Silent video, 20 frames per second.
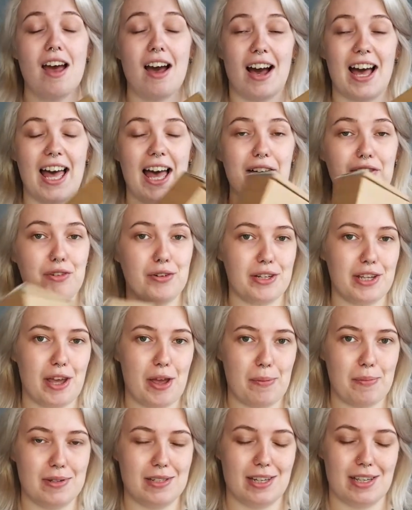I have already
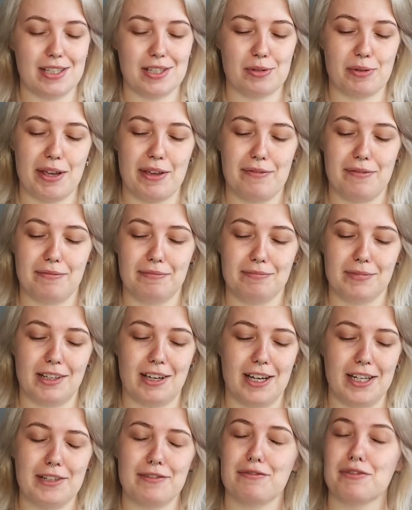opened it, so I've
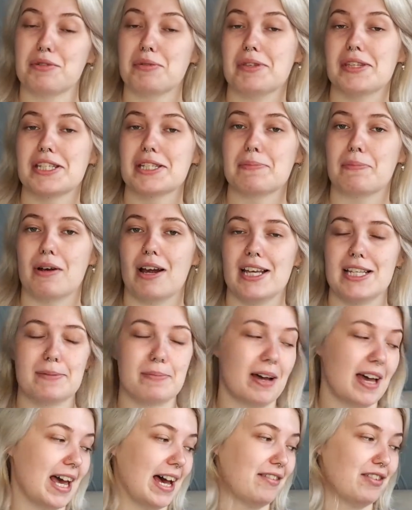kind of ruined the surprise,
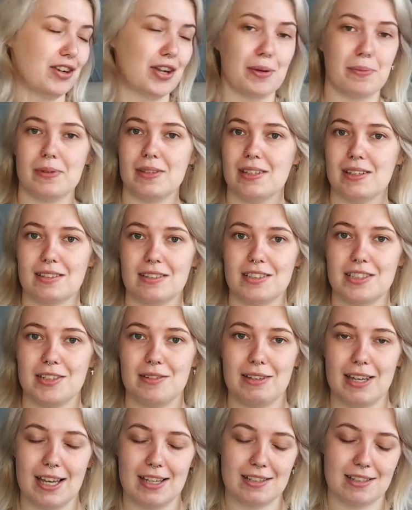but I haven't opened the other
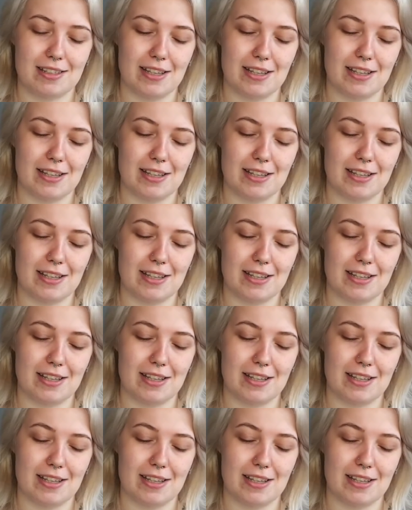two yet,